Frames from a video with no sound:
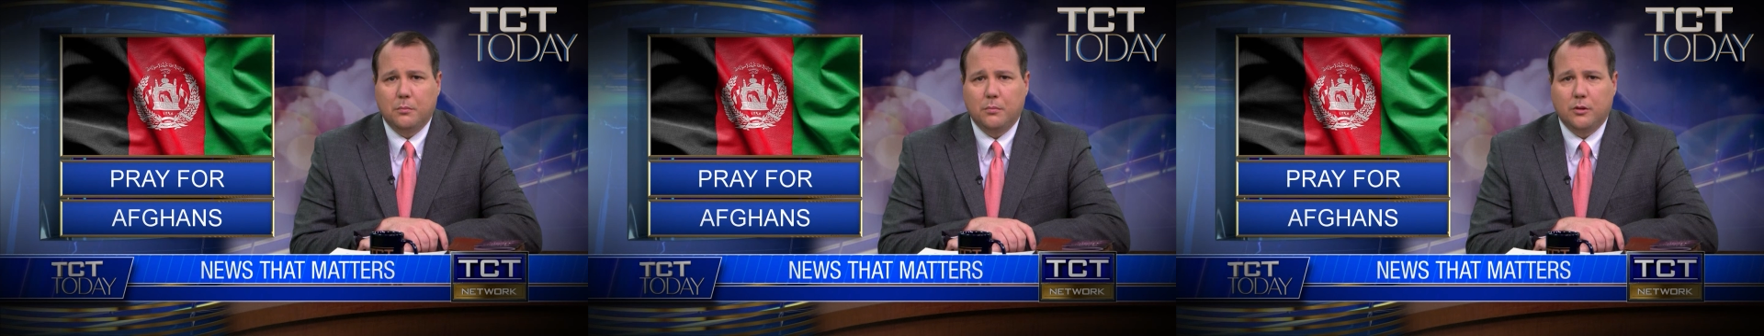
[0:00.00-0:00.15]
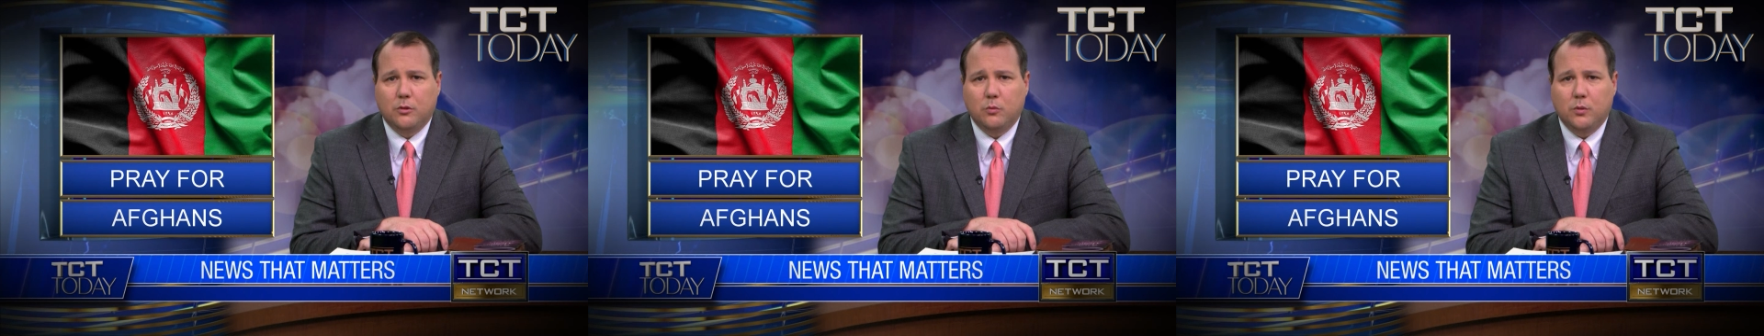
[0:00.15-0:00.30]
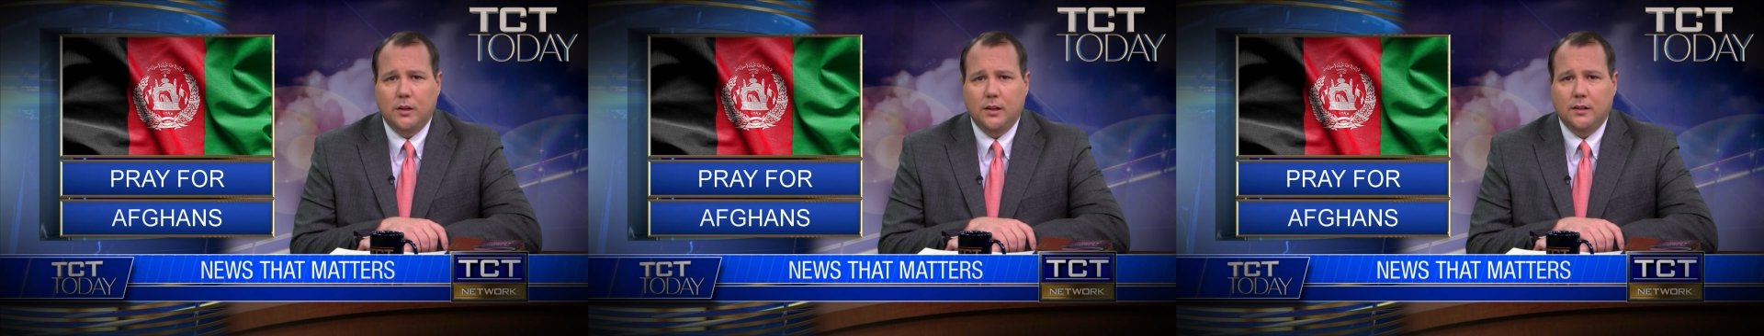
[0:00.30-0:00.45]

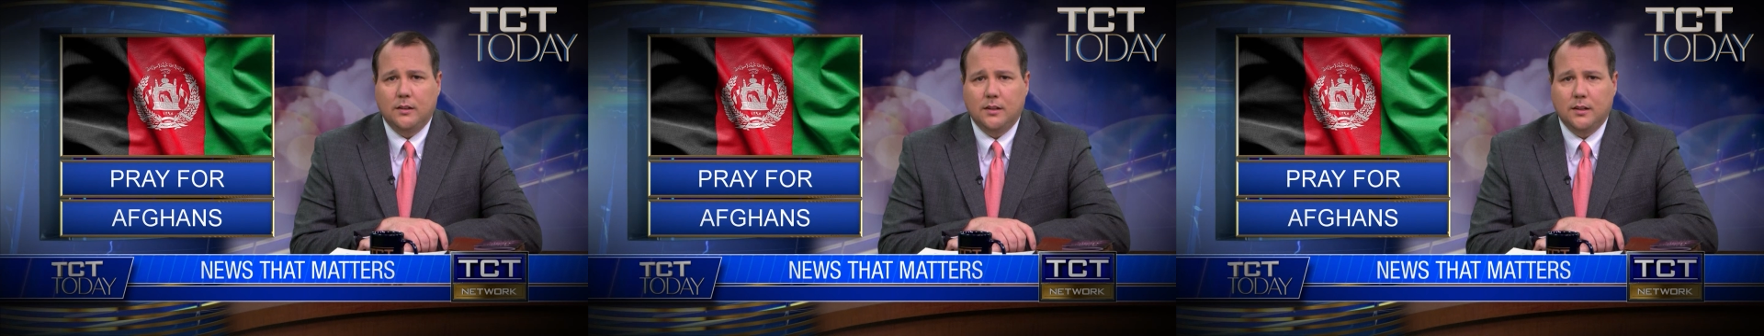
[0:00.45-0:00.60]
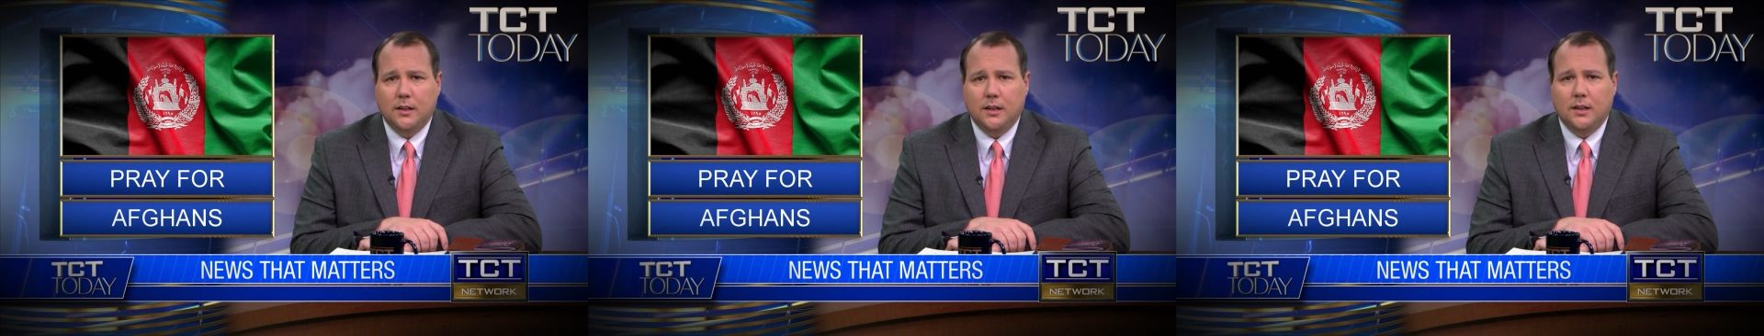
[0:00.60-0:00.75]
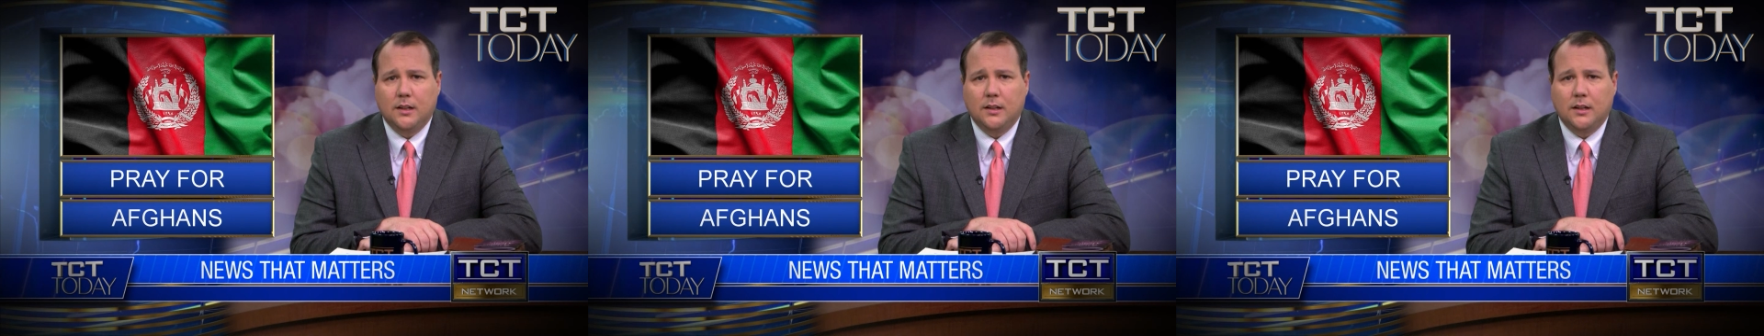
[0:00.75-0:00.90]
between
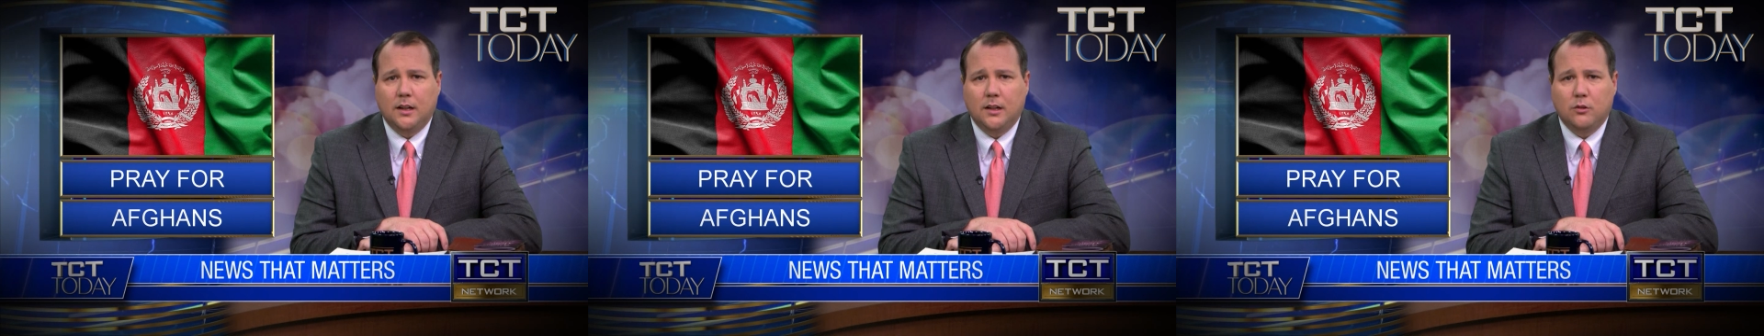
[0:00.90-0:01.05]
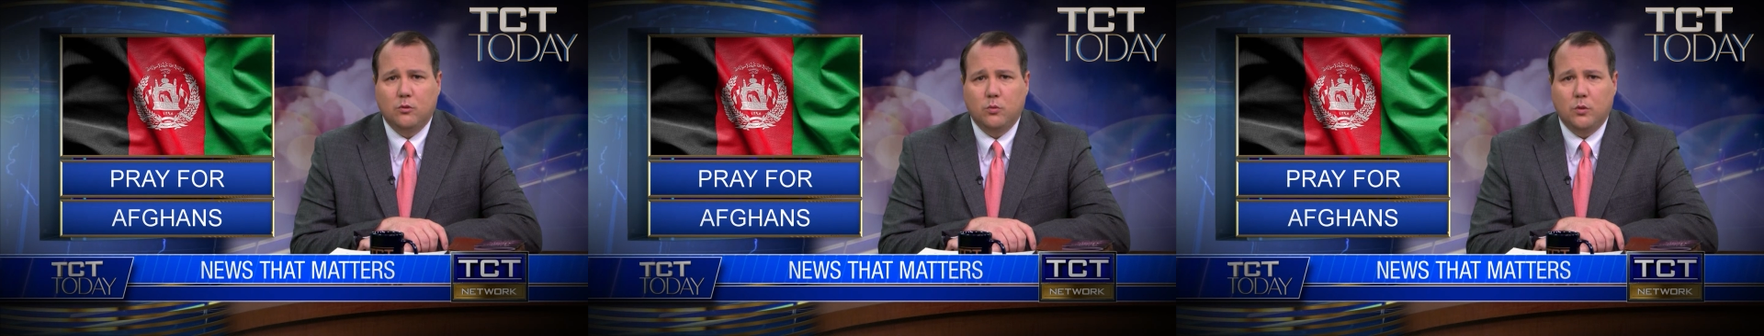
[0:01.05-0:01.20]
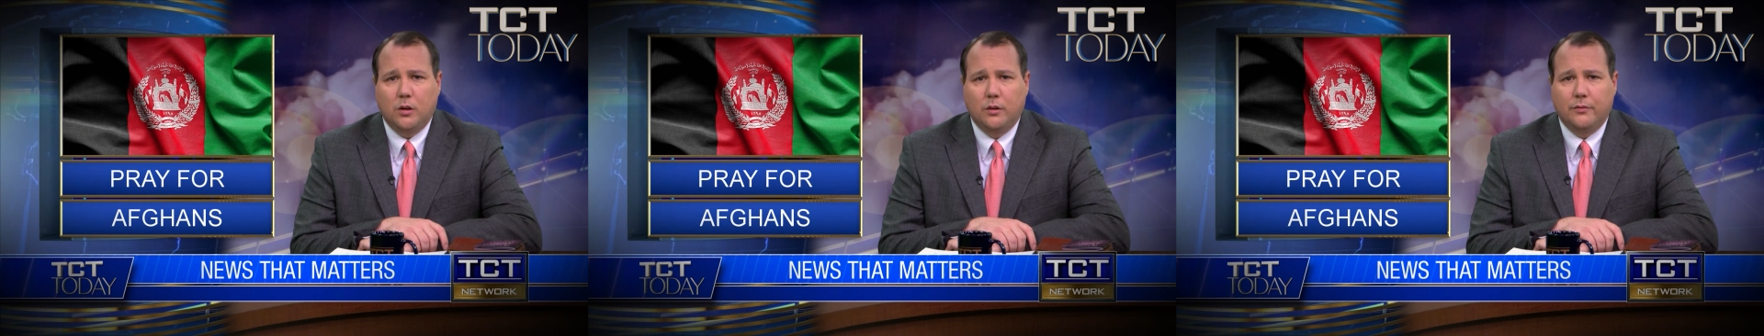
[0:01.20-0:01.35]
10
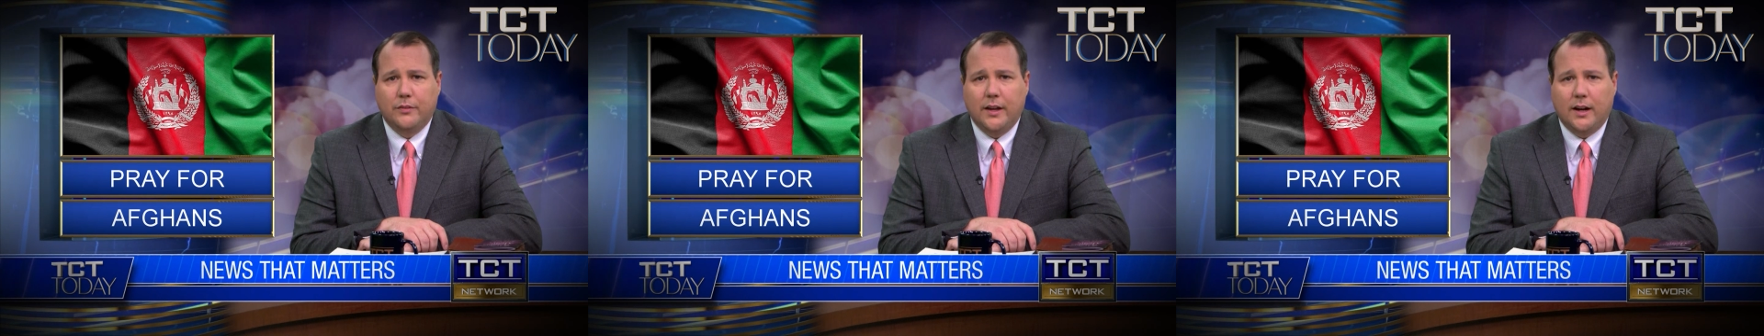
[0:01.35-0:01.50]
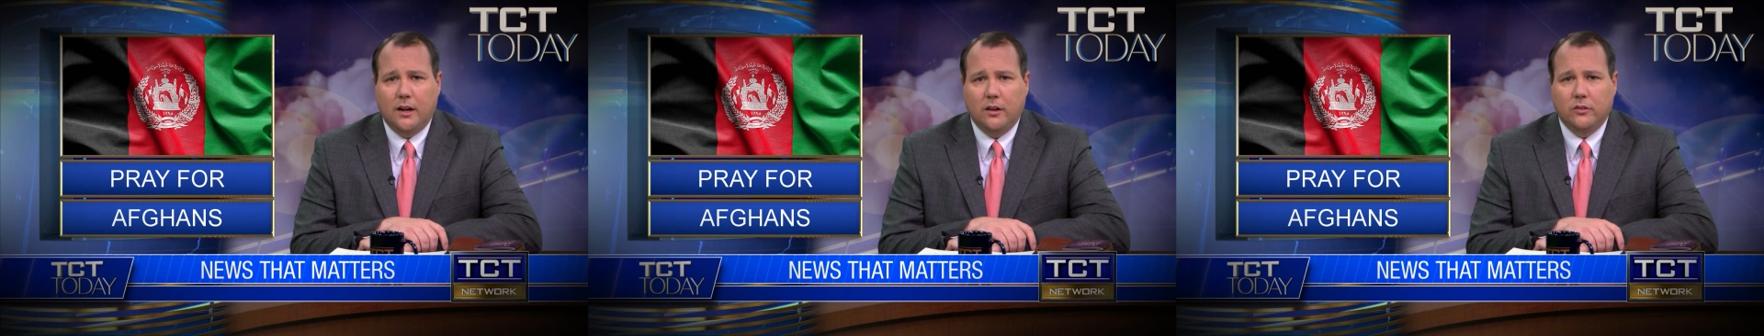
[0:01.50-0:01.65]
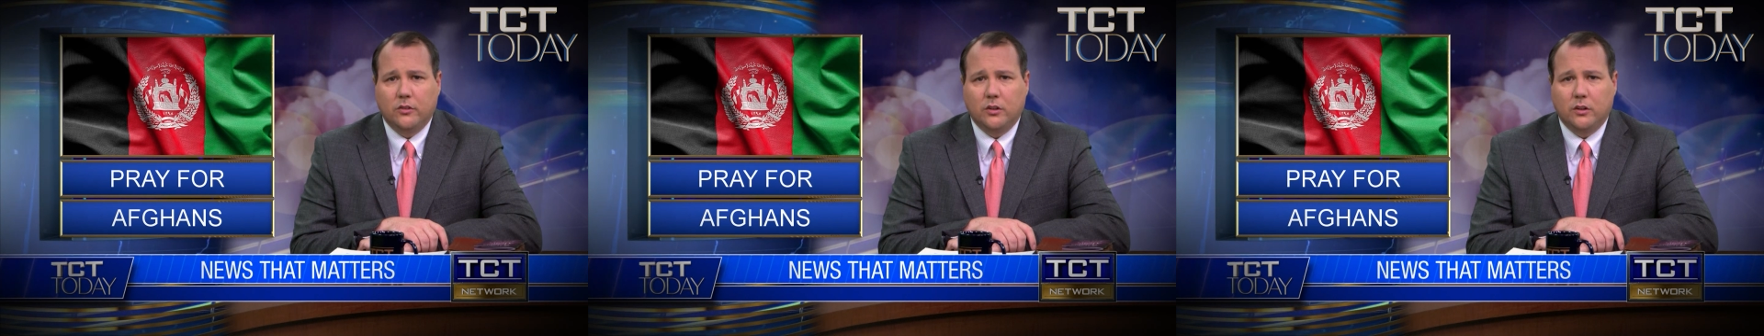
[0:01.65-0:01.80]
and
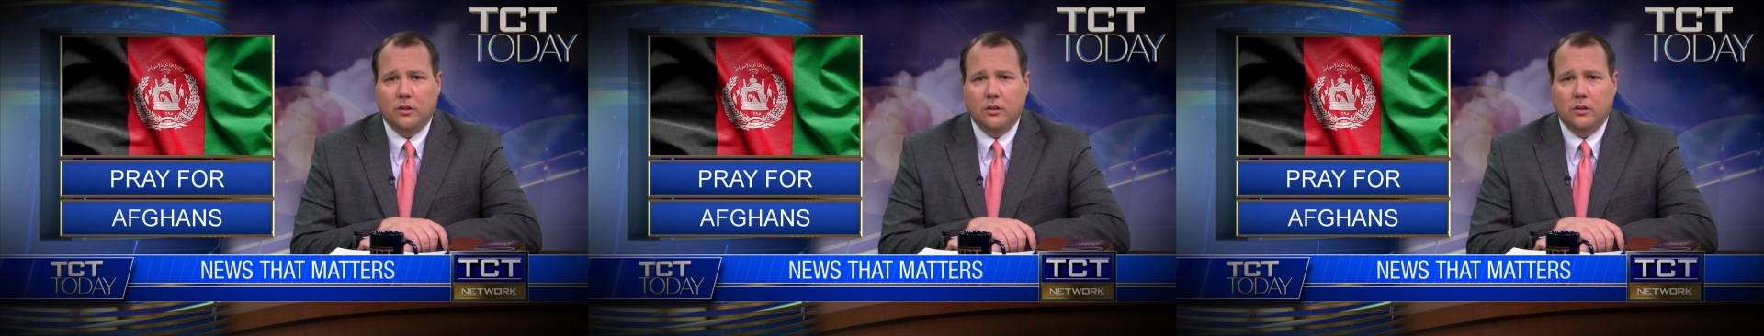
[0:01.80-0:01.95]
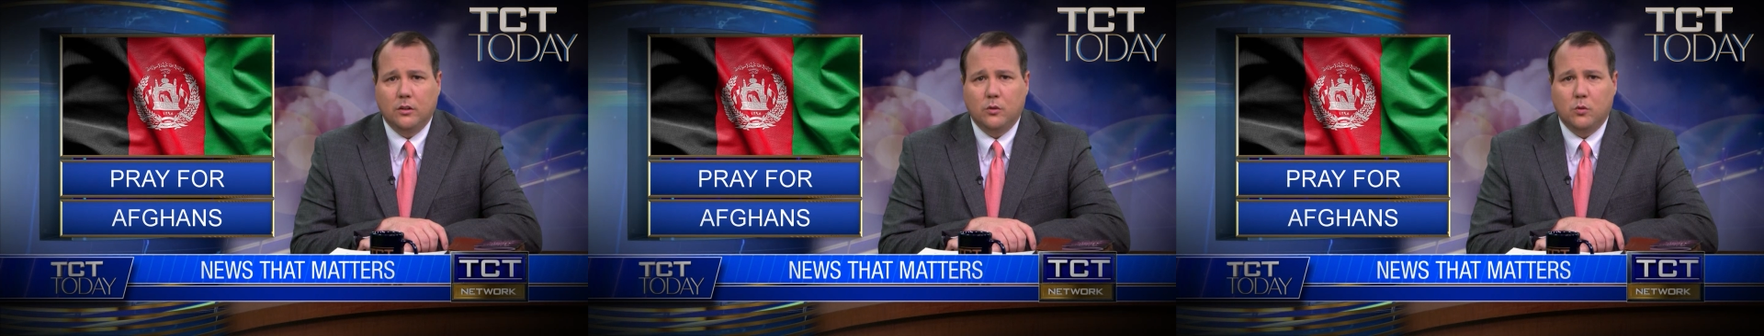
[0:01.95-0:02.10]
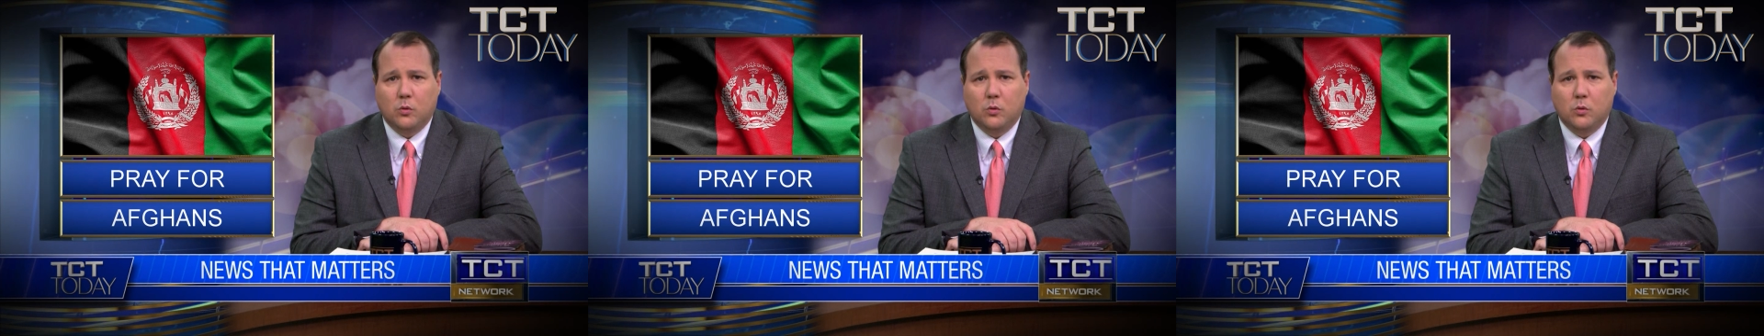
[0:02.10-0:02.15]
12,000,